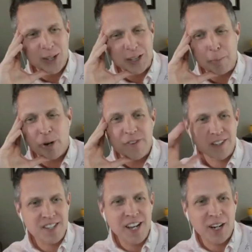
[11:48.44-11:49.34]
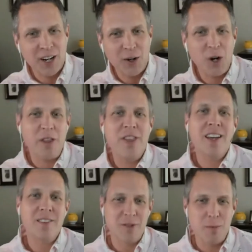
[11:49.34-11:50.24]
the perfect zinger, or the
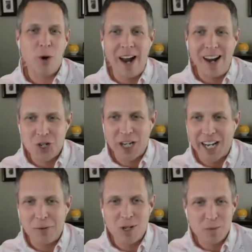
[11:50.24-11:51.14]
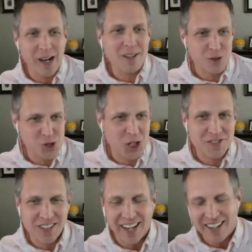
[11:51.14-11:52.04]
thing, yeah. the more educated response you should have
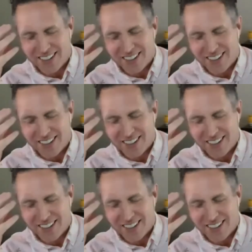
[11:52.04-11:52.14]
said. Huh,